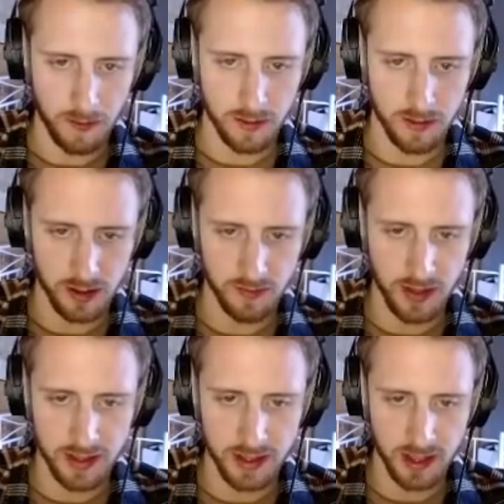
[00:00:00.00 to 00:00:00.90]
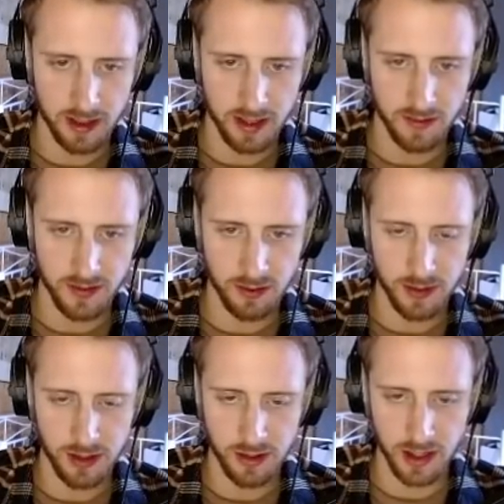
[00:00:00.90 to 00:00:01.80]
Looking for that Zen, gives the orb
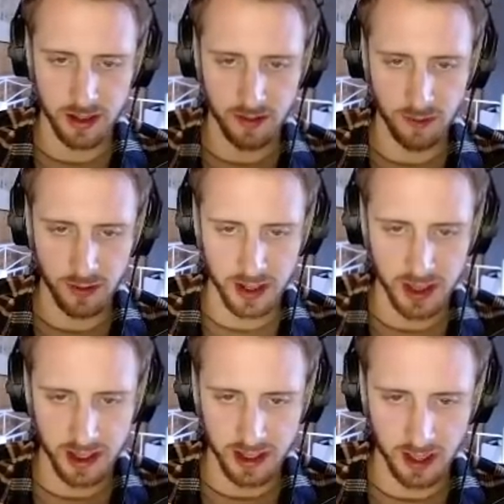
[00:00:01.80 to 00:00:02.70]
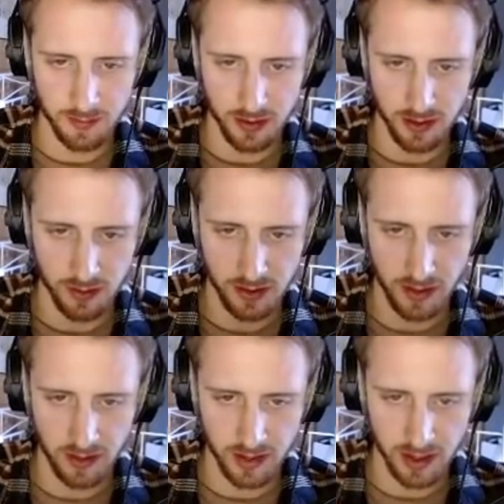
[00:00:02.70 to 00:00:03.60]
to the Tracer. Unfortunately, she slept, so there's no
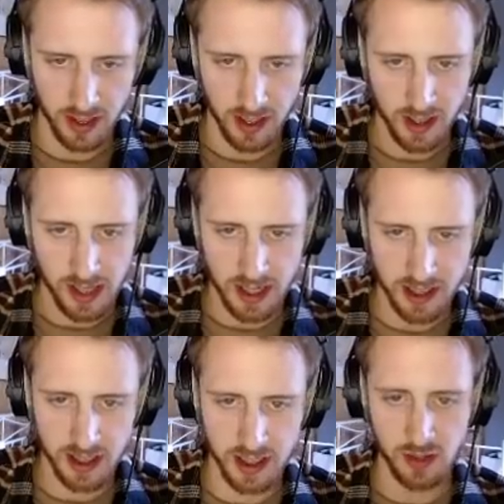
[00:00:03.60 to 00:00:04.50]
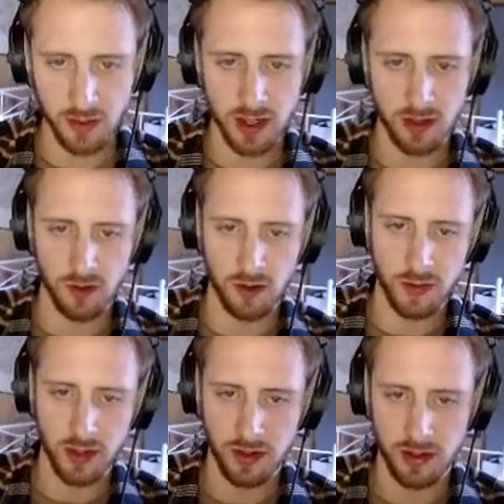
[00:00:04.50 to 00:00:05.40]
surviving. Instantly switches the orb
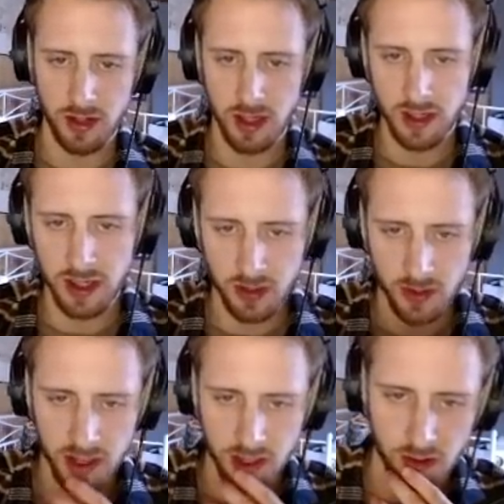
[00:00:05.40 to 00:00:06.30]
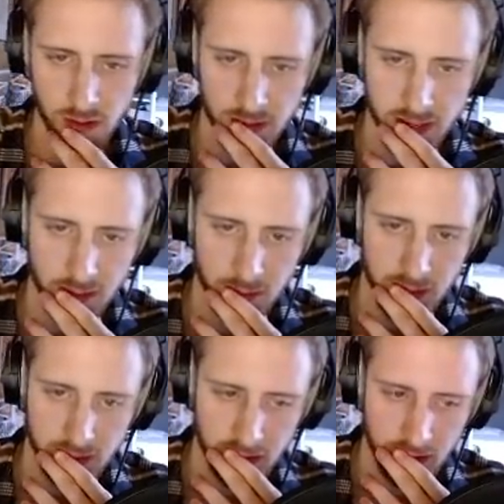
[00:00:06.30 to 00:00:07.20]
onto that Winston.